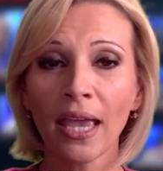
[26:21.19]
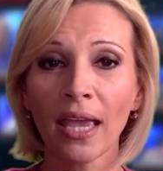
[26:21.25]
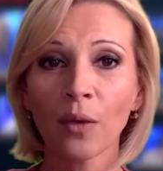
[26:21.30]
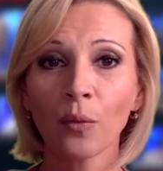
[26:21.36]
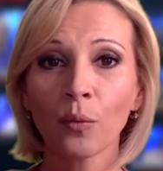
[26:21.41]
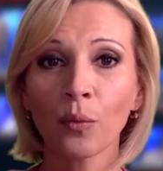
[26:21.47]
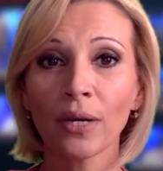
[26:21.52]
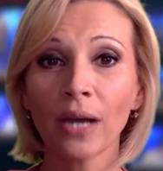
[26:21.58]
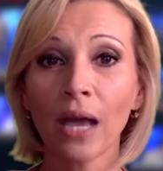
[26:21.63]

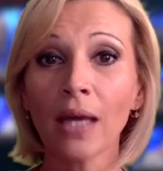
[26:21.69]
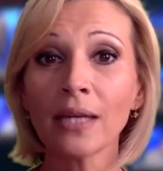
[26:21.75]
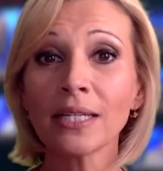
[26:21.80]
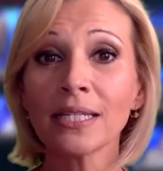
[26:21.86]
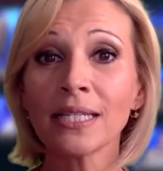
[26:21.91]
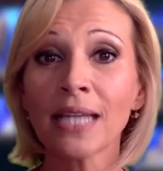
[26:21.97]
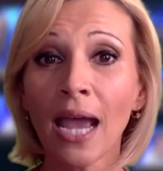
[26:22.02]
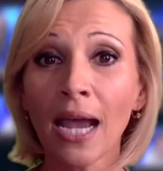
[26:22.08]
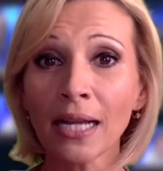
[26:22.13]
and went
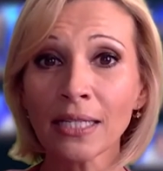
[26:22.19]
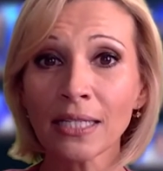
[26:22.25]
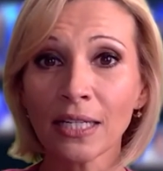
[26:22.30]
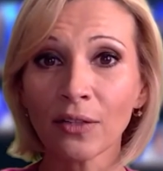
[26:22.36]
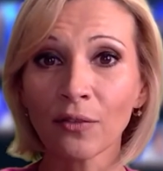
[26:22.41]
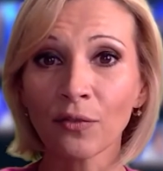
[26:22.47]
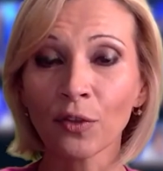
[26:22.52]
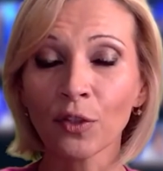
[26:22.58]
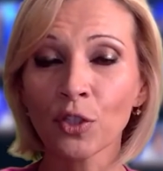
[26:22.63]

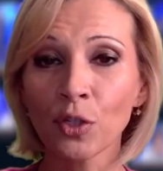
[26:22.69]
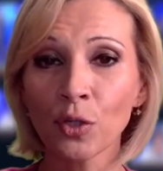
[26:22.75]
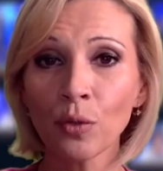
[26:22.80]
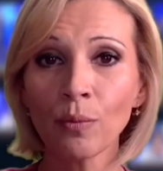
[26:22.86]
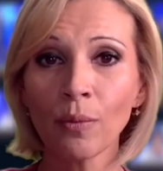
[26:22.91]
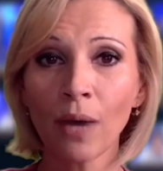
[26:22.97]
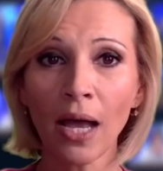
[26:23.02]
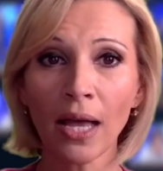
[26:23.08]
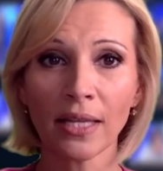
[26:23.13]
undetected for 2
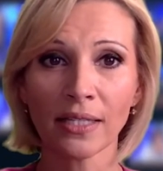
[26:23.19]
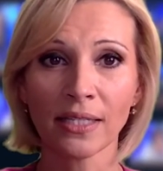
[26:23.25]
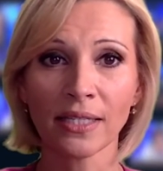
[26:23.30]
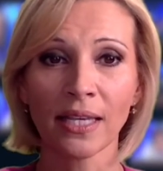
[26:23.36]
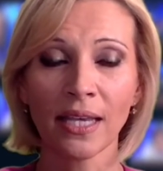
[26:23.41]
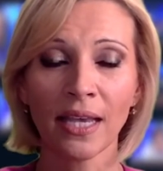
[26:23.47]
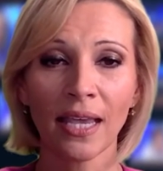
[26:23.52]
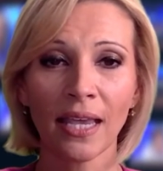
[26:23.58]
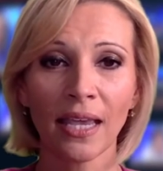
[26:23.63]
months.